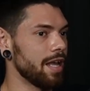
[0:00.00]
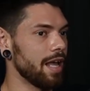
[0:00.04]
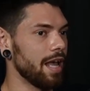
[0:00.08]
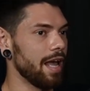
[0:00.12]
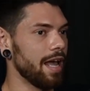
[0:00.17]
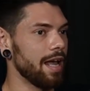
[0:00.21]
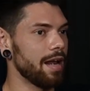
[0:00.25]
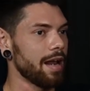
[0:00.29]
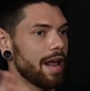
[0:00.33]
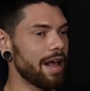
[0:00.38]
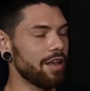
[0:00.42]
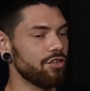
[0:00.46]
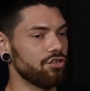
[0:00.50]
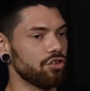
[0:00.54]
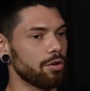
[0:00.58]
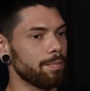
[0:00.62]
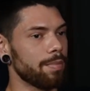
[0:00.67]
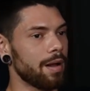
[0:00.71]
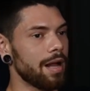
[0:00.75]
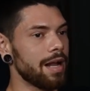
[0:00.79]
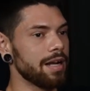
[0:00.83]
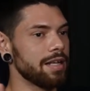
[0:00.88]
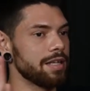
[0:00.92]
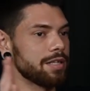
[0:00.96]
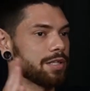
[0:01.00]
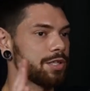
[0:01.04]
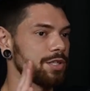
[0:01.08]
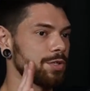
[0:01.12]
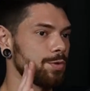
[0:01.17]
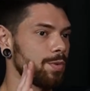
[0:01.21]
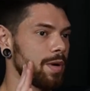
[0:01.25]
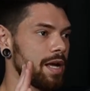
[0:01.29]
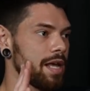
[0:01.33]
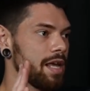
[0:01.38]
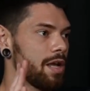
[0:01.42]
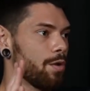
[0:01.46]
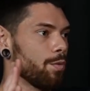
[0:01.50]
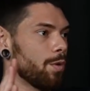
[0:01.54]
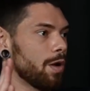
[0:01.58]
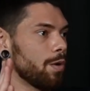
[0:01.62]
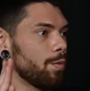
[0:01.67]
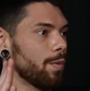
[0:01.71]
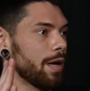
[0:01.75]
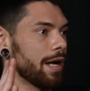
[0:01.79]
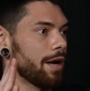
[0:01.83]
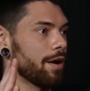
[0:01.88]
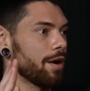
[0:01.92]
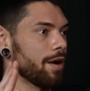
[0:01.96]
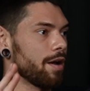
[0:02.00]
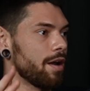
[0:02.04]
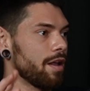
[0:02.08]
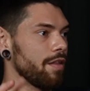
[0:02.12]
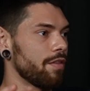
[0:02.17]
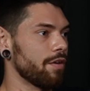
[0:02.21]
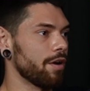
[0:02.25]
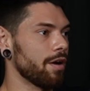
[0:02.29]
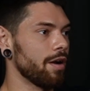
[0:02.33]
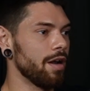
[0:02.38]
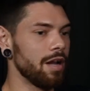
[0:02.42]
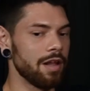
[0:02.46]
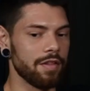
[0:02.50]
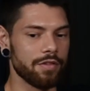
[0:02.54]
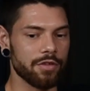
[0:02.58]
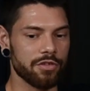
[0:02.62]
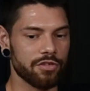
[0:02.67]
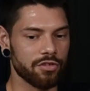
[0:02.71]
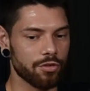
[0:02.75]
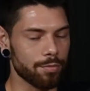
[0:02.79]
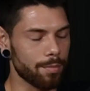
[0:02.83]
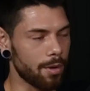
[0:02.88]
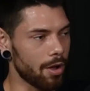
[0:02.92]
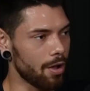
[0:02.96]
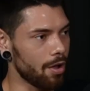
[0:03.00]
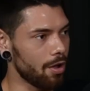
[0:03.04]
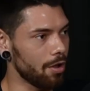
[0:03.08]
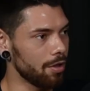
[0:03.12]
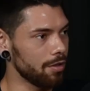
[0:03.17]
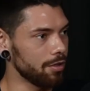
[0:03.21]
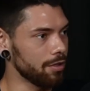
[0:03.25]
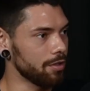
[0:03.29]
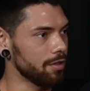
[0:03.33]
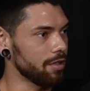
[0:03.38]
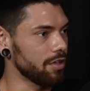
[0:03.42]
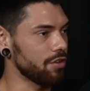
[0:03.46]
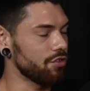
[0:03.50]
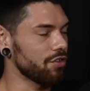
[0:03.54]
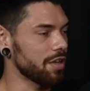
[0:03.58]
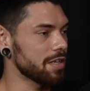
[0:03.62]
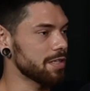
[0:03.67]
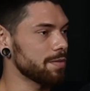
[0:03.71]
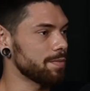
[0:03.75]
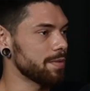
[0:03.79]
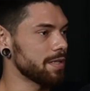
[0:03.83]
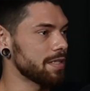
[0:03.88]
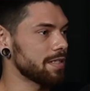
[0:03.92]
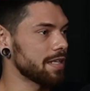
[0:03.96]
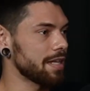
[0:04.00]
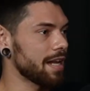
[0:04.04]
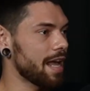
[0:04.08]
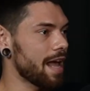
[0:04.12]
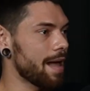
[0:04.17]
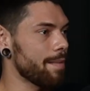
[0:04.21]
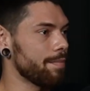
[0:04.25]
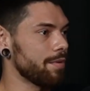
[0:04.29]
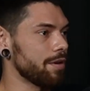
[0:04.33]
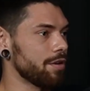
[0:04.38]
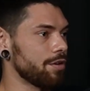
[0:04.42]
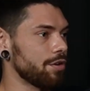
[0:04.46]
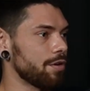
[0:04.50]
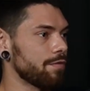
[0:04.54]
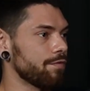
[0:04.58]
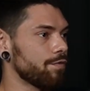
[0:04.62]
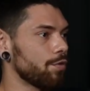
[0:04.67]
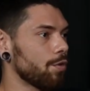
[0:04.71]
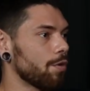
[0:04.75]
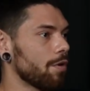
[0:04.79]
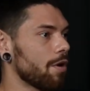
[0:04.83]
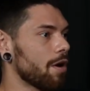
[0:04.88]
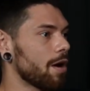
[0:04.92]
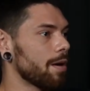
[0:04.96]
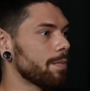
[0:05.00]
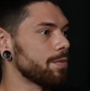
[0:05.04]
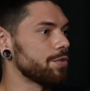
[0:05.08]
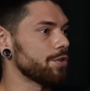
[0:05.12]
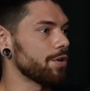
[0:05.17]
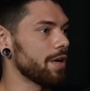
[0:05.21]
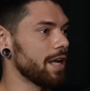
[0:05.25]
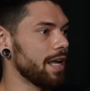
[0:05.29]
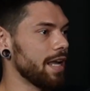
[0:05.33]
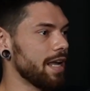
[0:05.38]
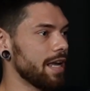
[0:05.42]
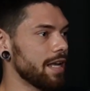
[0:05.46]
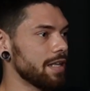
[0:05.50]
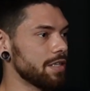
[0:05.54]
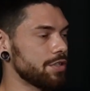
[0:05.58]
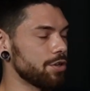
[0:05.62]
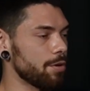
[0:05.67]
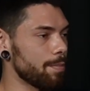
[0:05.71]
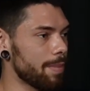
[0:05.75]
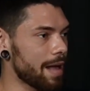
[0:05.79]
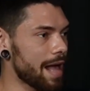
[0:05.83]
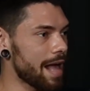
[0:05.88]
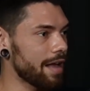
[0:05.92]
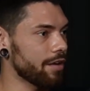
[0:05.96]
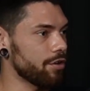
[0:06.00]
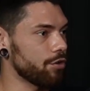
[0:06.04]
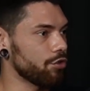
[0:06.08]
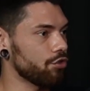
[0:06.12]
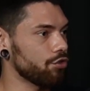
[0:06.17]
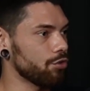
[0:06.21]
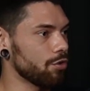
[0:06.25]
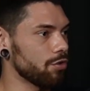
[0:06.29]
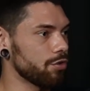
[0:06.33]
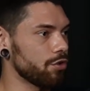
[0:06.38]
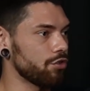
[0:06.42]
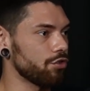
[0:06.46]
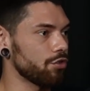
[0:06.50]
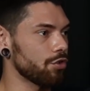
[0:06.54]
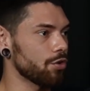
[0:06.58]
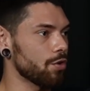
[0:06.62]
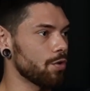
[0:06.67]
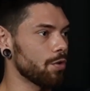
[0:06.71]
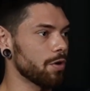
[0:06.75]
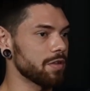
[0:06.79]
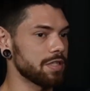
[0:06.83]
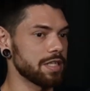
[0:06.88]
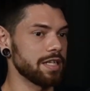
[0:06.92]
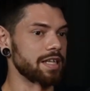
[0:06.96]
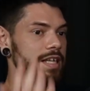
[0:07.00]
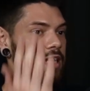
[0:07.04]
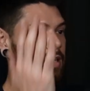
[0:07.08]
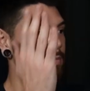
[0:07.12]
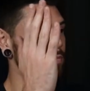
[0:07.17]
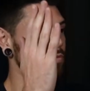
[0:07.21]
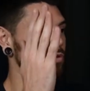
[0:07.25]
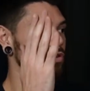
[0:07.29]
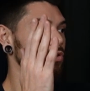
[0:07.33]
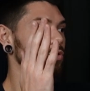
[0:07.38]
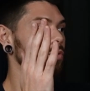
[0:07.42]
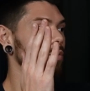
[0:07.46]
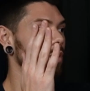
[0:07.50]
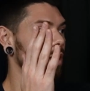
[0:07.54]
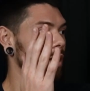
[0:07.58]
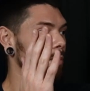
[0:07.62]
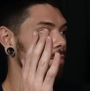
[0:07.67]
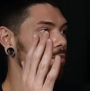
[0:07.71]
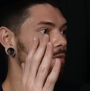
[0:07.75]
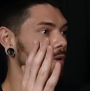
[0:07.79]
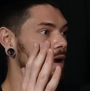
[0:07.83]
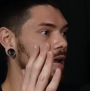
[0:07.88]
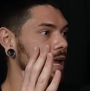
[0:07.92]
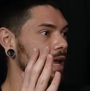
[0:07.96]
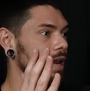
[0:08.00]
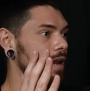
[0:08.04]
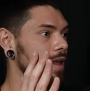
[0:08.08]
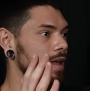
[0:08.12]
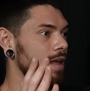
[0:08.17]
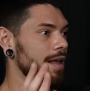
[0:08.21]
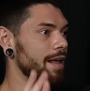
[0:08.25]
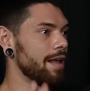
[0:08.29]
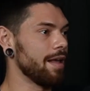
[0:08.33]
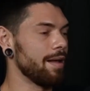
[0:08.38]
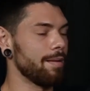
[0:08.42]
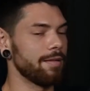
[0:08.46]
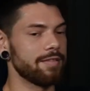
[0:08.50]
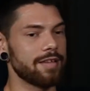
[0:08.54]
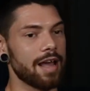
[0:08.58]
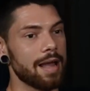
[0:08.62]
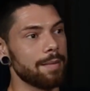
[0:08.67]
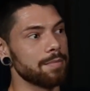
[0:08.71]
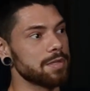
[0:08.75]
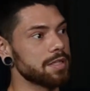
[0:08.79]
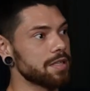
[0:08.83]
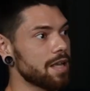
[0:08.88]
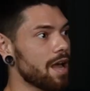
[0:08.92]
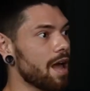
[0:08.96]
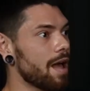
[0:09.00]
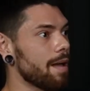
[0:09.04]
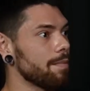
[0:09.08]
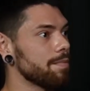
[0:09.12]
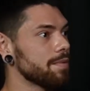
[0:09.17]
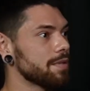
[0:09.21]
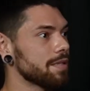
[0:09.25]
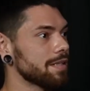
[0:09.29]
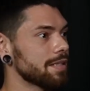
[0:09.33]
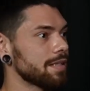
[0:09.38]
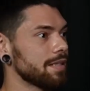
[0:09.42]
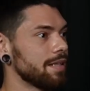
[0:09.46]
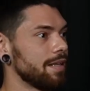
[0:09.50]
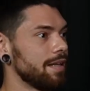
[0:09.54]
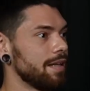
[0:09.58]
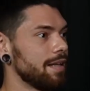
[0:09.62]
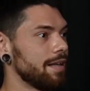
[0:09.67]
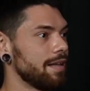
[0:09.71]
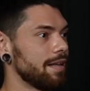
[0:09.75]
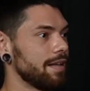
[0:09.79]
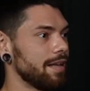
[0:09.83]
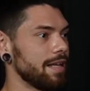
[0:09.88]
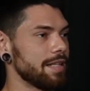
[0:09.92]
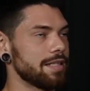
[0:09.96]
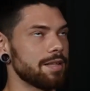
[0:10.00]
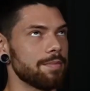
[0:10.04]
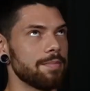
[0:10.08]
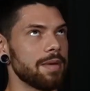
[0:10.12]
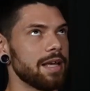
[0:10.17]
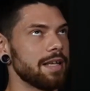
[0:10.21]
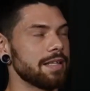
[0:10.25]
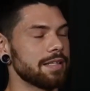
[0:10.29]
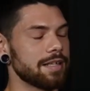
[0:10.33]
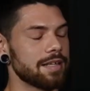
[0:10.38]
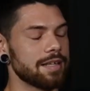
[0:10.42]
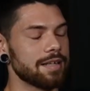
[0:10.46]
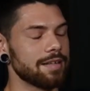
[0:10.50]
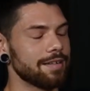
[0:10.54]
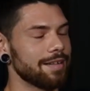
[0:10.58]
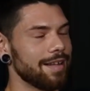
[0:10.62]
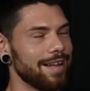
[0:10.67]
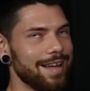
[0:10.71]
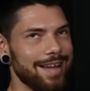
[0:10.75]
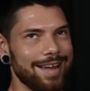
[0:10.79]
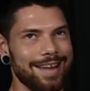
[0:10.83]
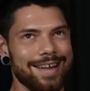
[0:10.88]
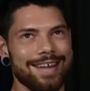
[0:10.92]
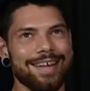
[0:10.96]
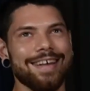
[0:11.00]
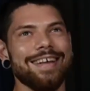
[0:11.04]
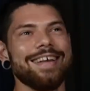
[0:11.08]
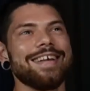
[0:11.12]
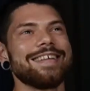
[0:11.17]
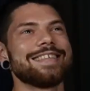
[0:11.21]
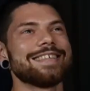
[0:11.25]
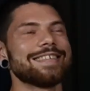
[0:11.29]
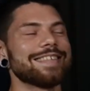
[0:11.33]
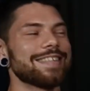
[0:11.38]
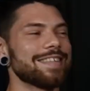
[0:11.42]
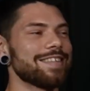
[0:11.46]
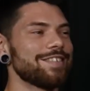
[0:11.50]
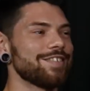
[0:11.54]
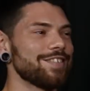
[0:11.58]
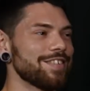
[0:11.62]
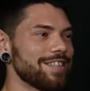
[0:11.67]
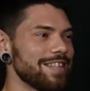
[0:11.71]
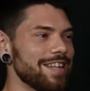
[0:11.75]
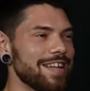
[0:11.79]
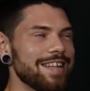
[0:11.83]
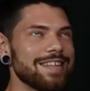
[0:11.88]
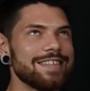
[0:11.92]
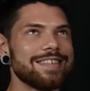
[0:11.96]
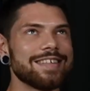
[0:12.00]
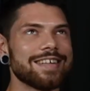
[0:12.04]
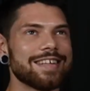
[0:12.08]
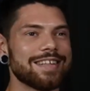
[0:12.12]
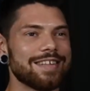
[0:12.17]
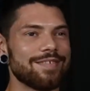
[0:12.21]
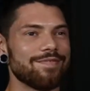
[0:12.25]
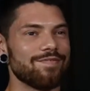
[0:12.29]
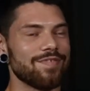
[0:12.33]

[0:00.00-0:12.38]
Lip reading: And as your body is swaying one way or another, the small little adjustments that happen in your forearms, your hands, your back, your shoulders, your core to keep you upright, time stops. It's amazing. It's such an addictive